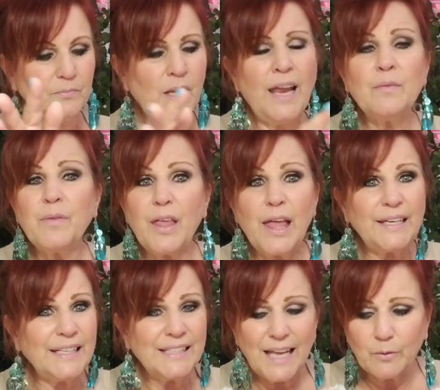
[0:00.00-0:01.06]
And, and
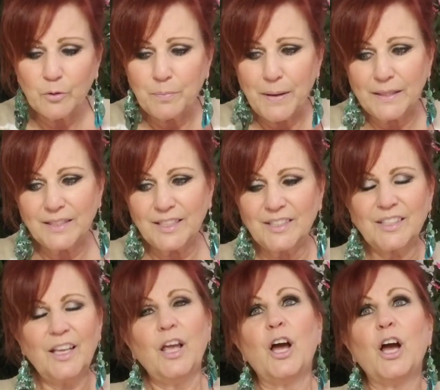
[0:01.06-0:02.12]
in that repentance,
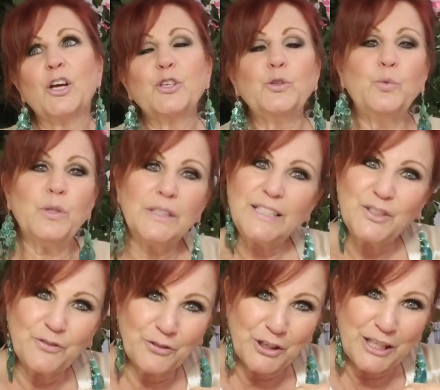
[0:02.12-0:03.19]
are you willing
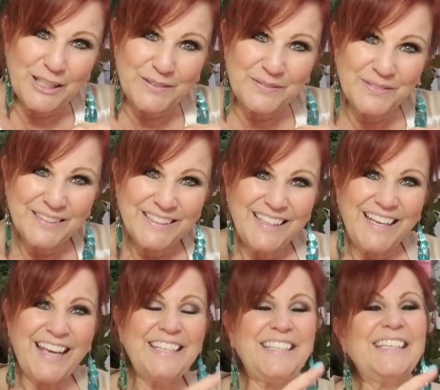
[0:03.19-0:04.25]
to forgive?
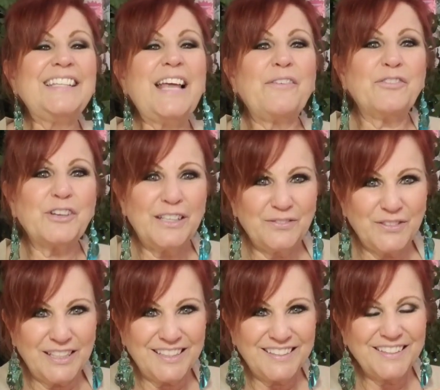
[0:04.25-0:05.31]
And in that
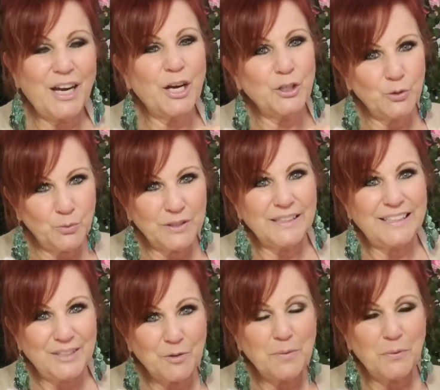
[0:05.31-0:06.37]
forgiveness, are you
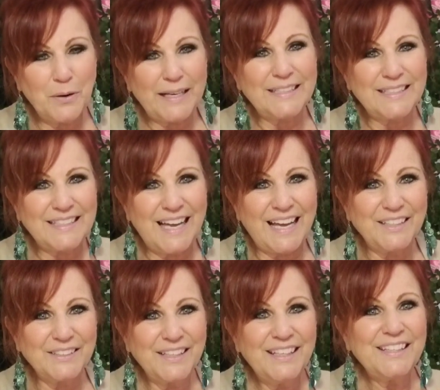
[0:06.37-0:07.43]
willing to be
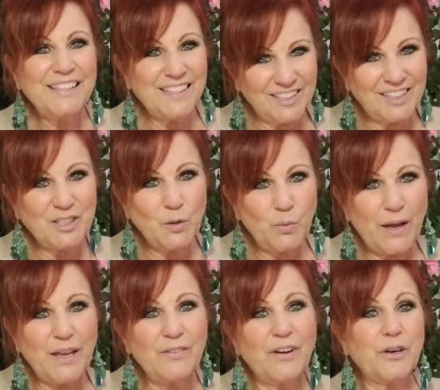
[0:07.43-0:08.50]
reconciled? This is the
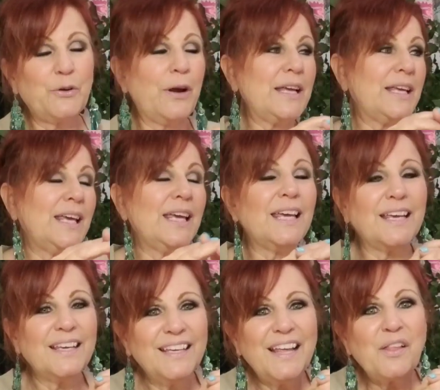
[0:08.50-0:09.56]
way of our great
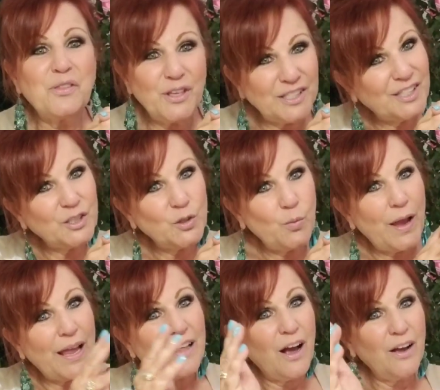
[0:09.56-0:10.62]
King. This is the
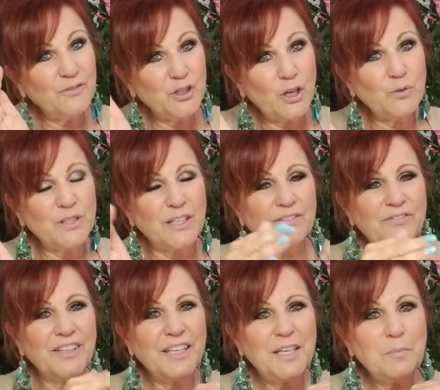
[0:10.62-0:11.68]
way of Joseph.
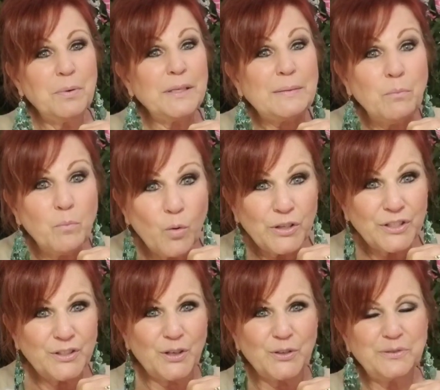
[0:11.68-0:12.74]
But more
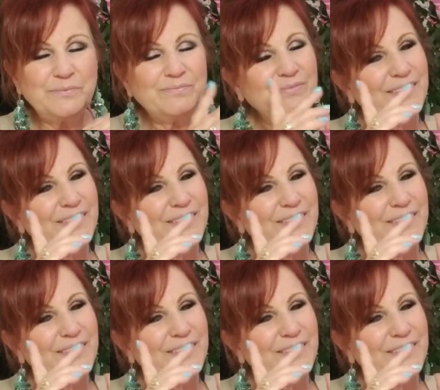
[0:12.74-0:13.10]
so,